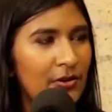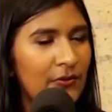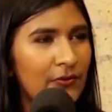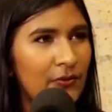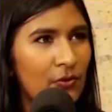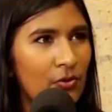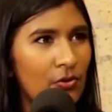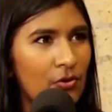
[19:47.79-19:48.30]

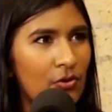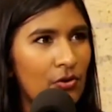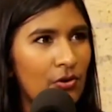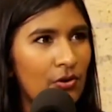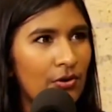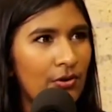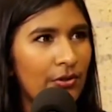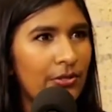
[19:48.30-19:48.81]

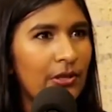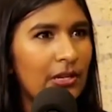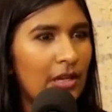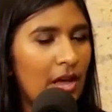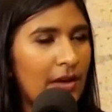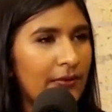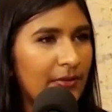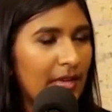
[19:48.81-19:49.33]
for the
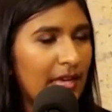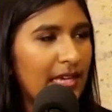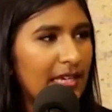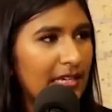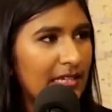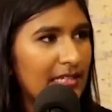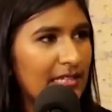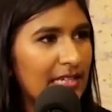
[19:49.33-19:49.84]
life that
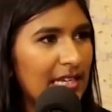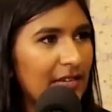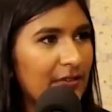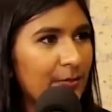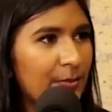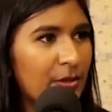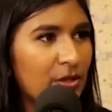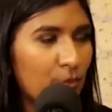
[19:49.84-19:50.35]
he has
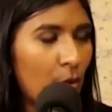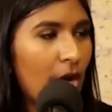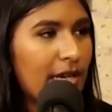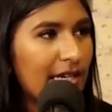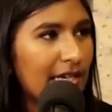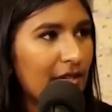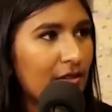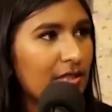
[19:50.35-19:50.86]
lived, because
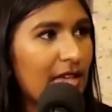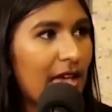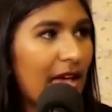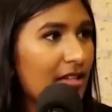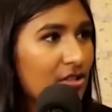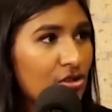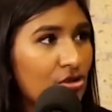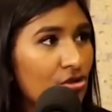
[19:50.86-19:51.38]
white guilt
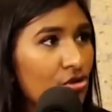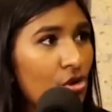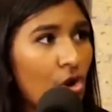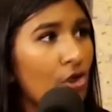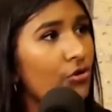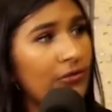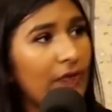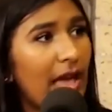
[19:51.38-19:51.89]
has
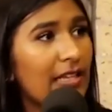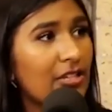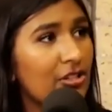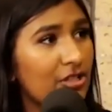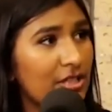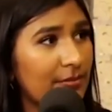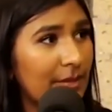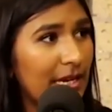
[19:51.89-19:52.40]
no
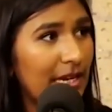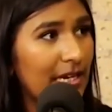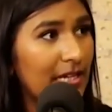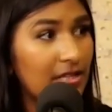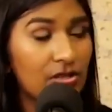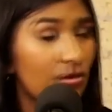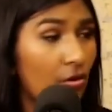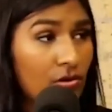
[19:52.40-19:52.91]
value to
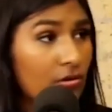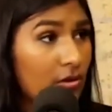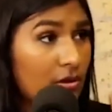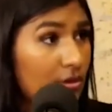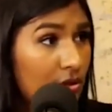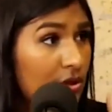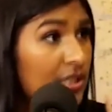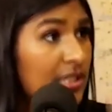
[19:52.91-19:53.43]
me. It's got
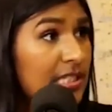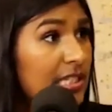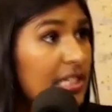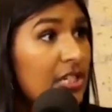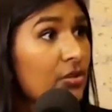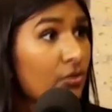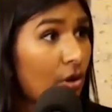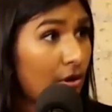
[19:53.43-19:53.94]

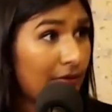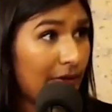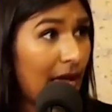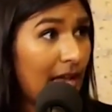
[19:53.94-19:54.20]
zero